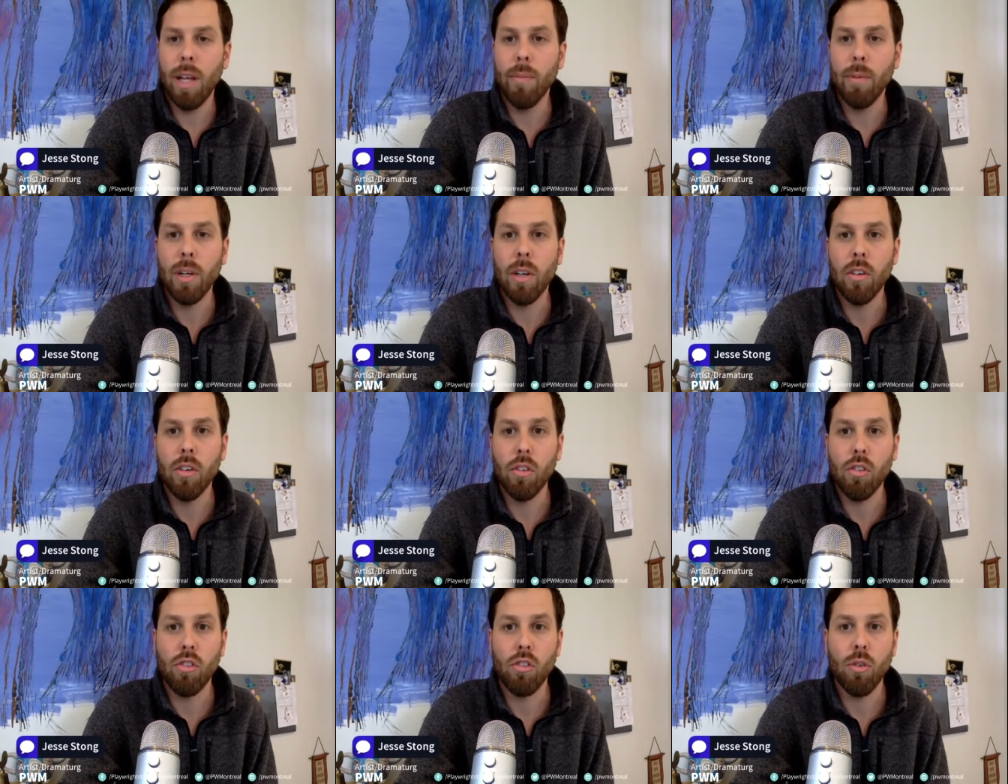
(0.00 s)
I'm going to
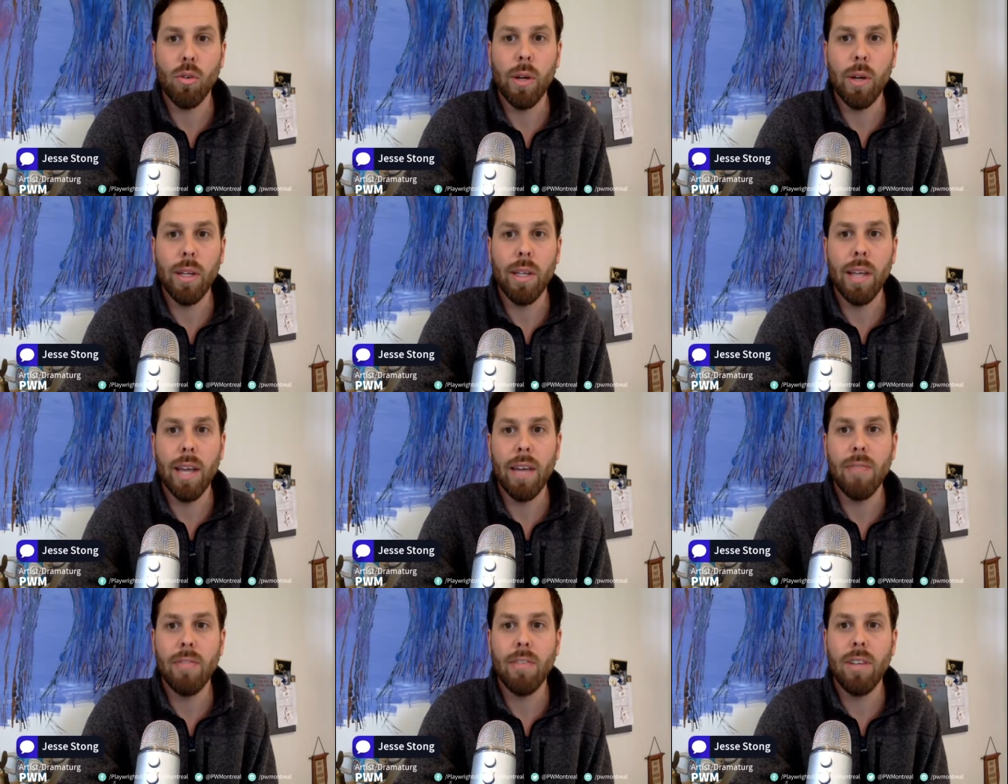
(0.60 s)
destroy a
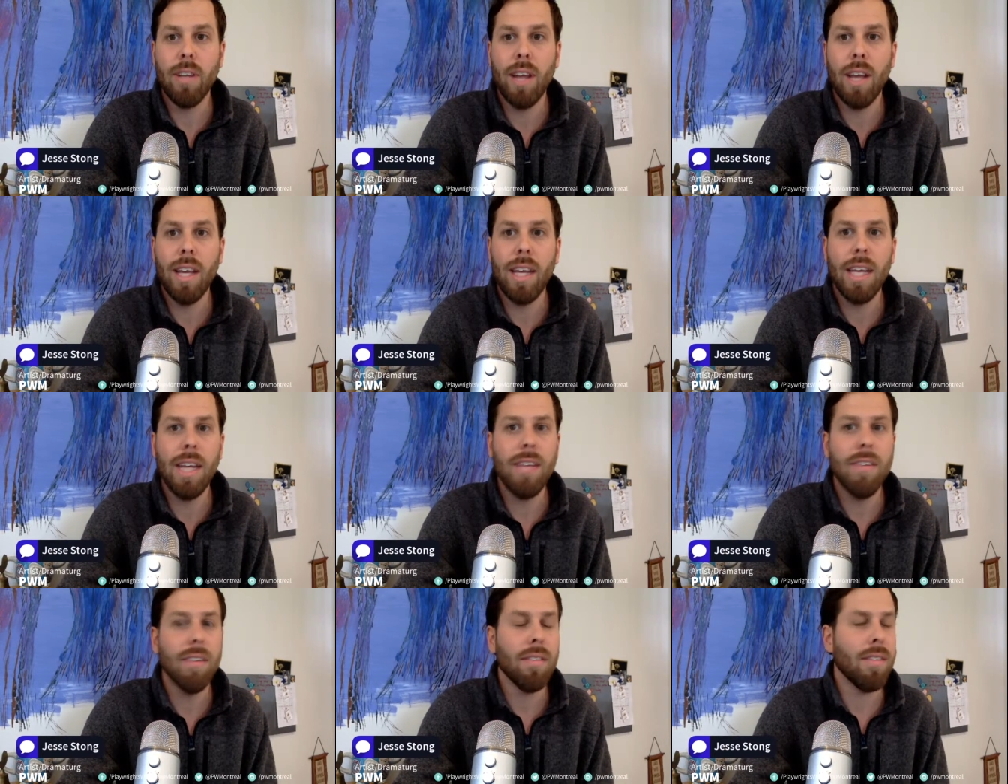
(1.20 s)
life today.
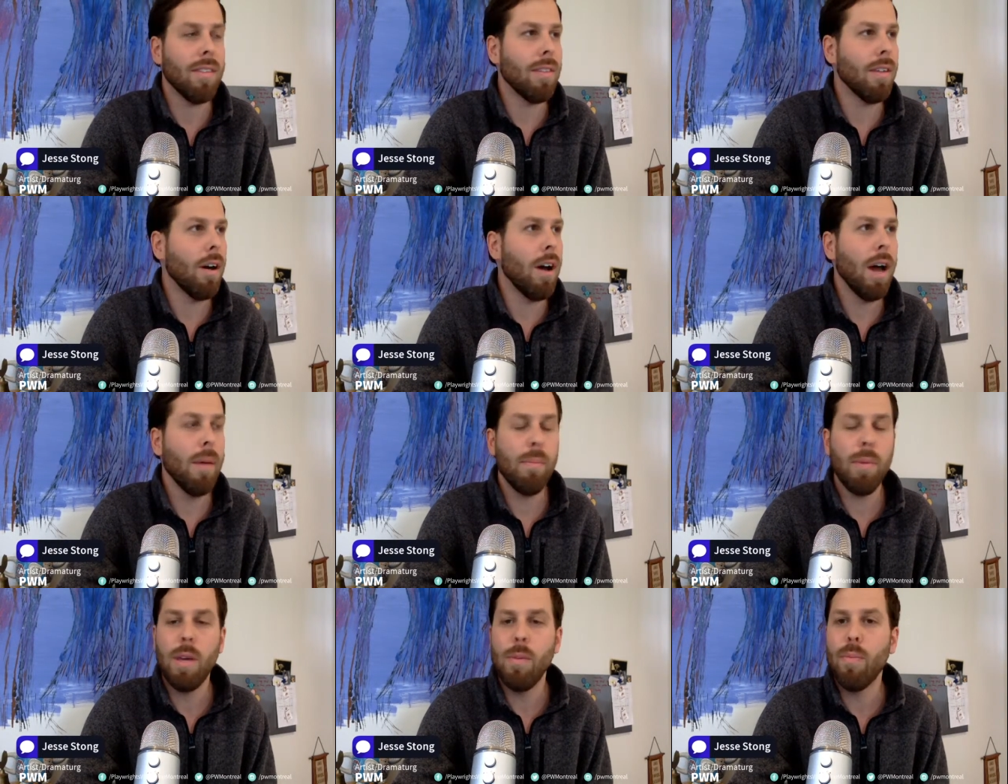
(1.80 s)
He just
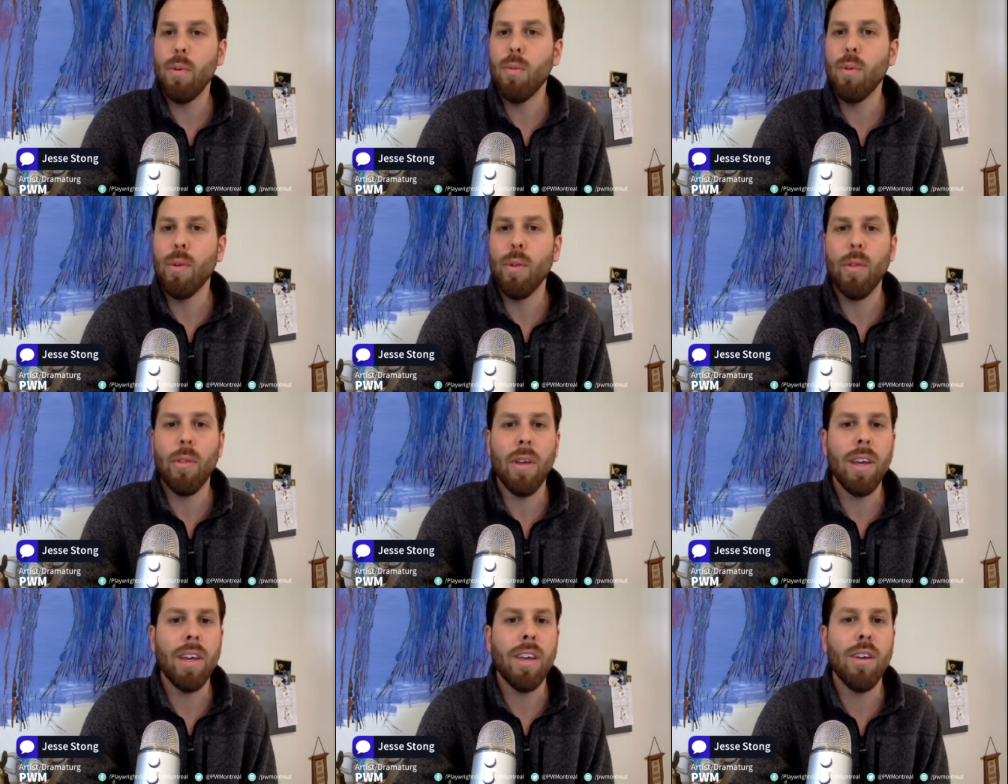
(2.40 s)
thought people would
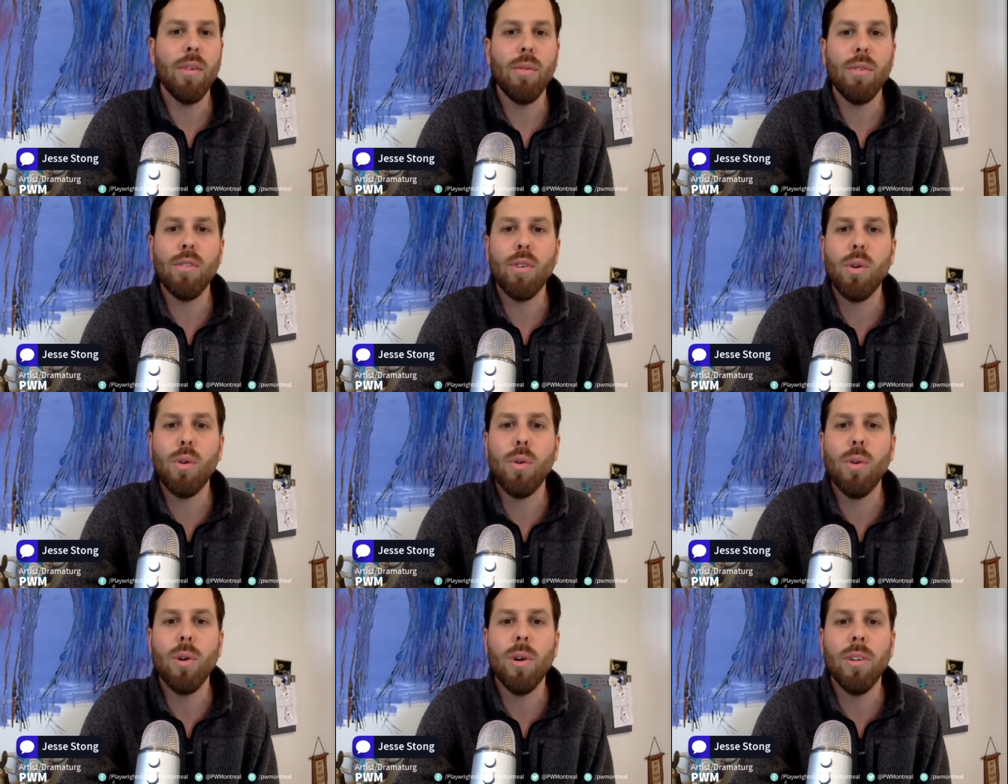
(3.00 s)
think it was
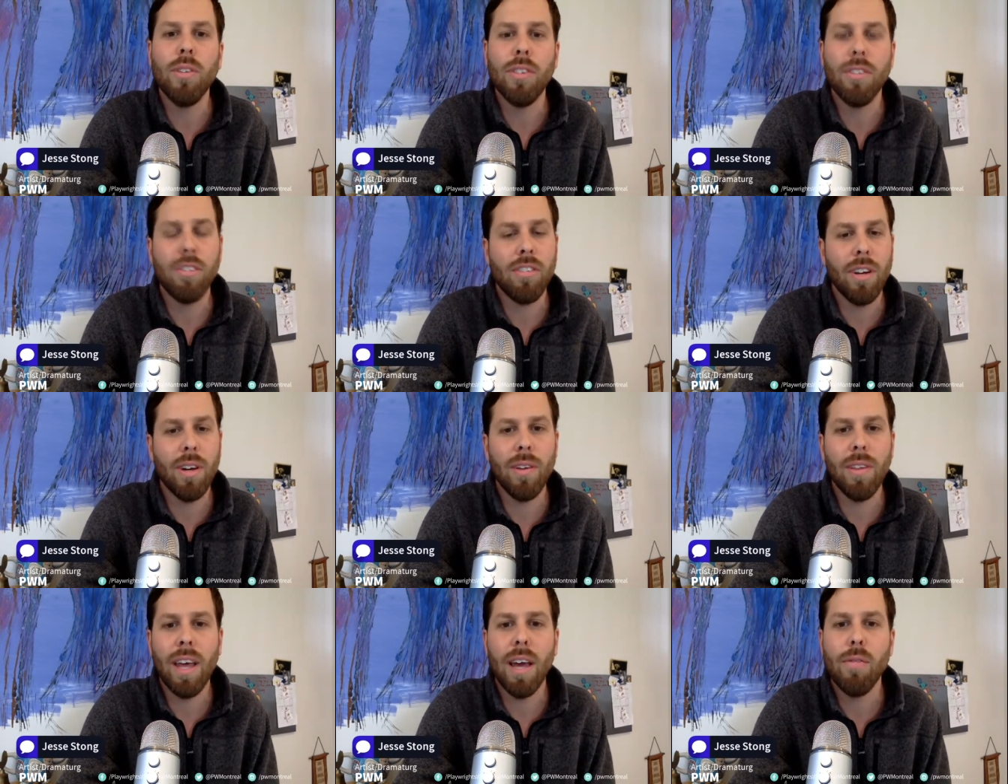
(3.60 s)
cool to
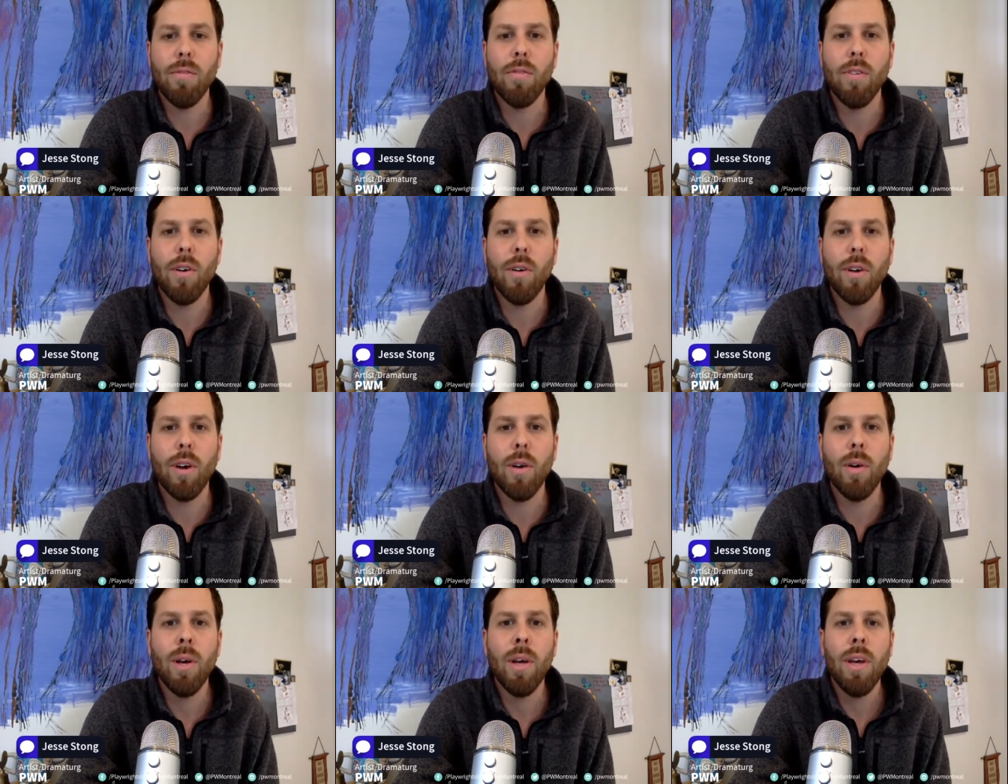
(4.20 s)
share that
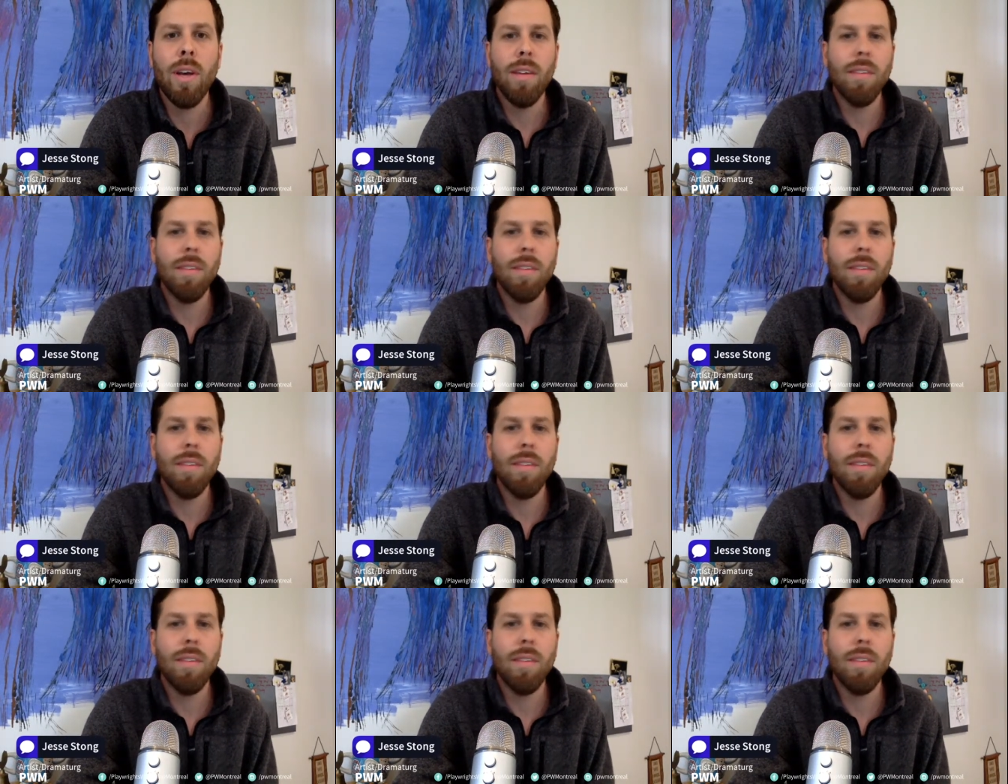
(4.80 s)
photo.